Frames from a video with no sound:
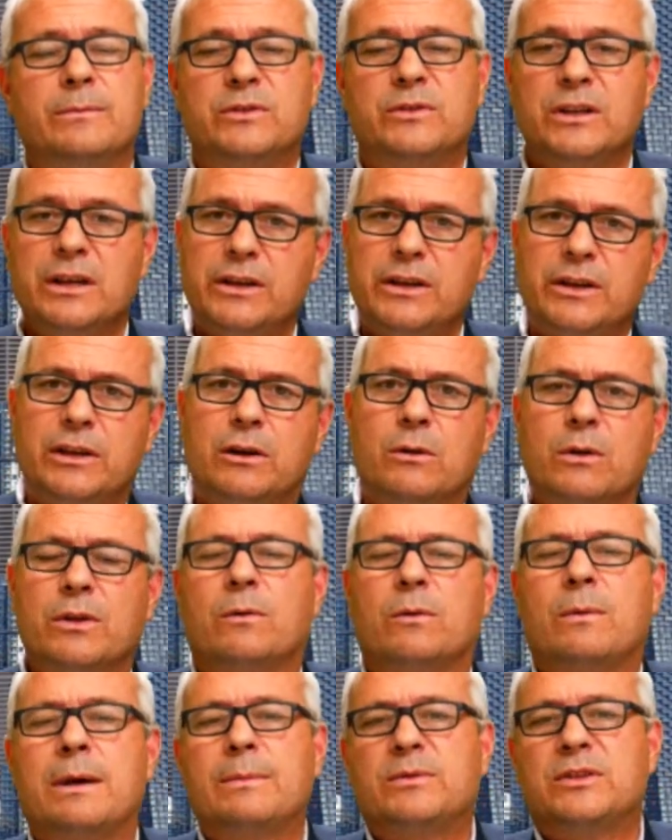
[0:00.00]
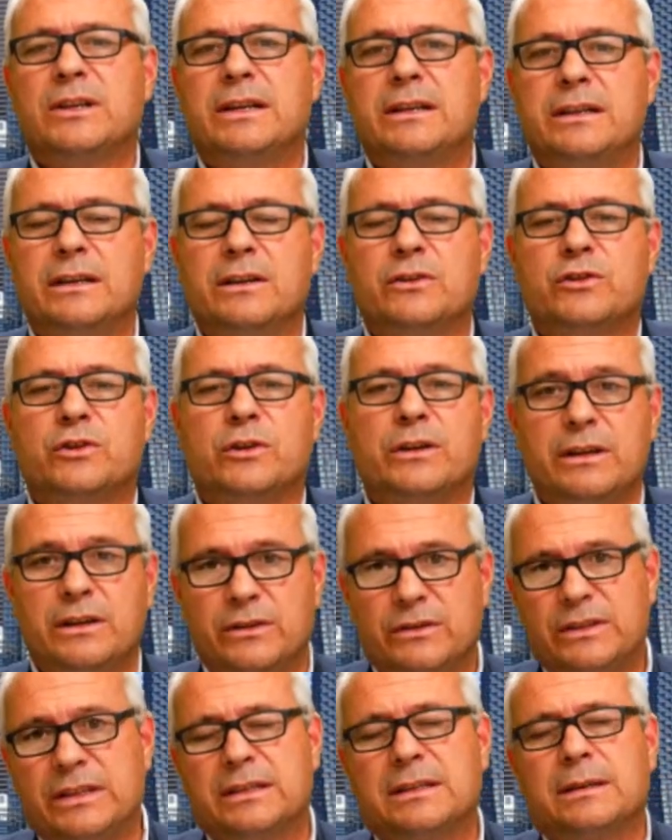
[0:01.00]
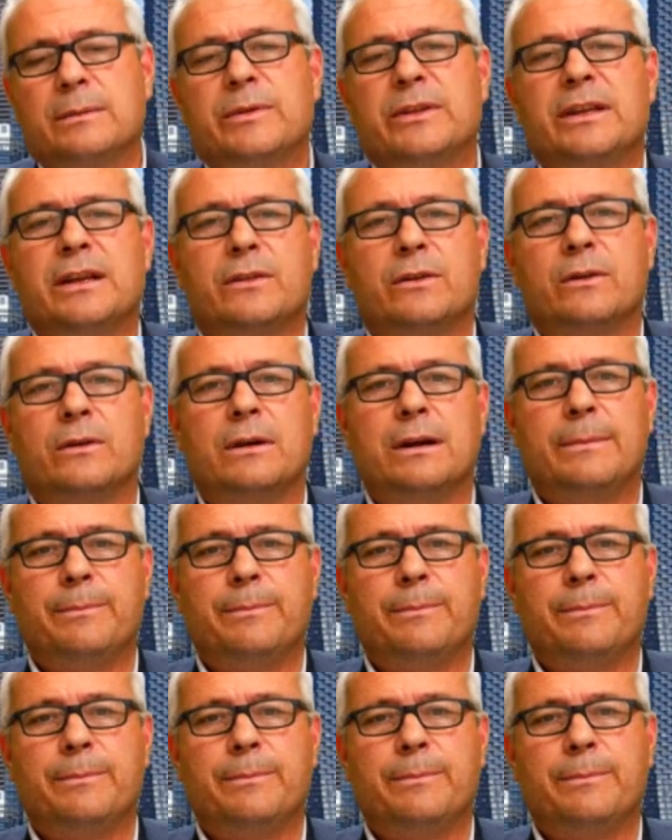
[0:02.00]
You go on their website and you'll see some of the other